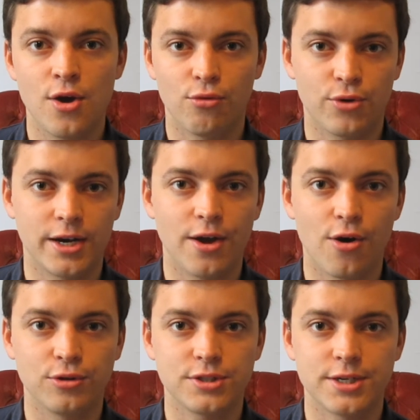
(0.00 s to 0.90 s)
really
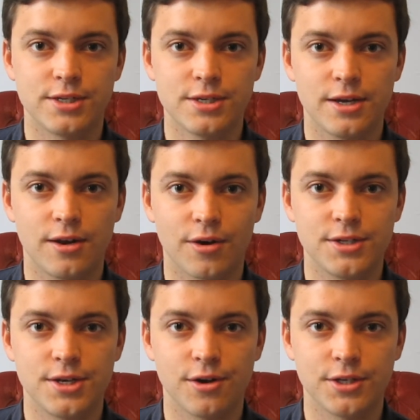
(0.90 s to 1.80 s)
halted in
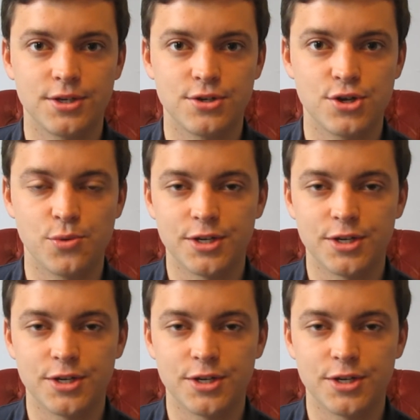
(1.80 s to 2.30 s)
1992.